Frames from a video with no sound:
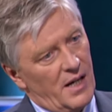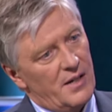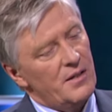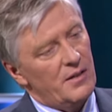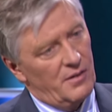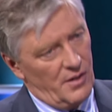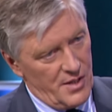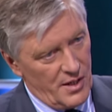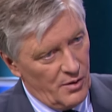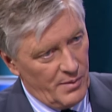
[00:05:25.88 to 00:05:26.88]
Pat gets a
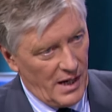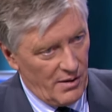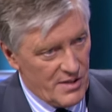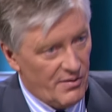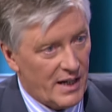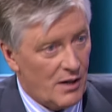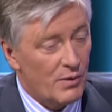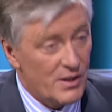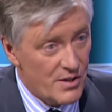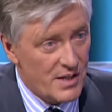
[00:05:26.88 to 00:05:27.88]
better result by
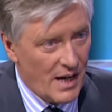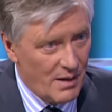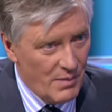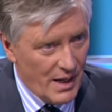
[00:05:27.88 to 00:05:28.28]
being very,